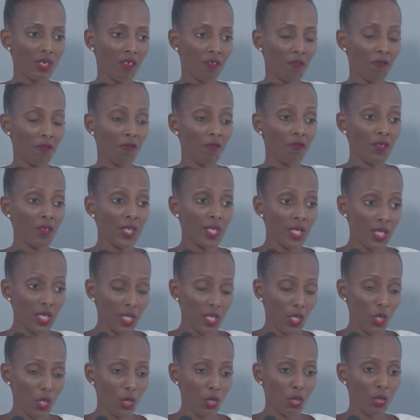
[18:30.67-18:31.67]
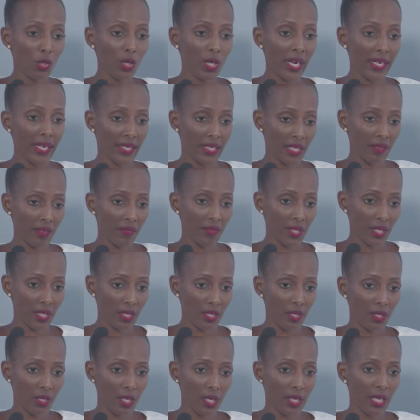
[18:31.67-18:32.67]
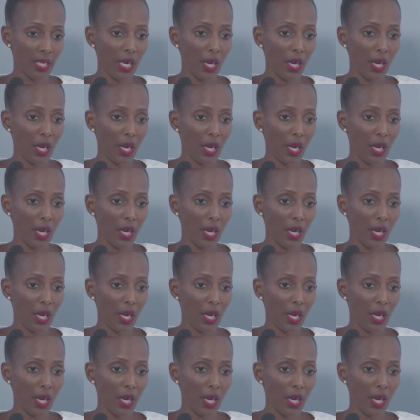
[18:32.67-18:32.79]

physical activity and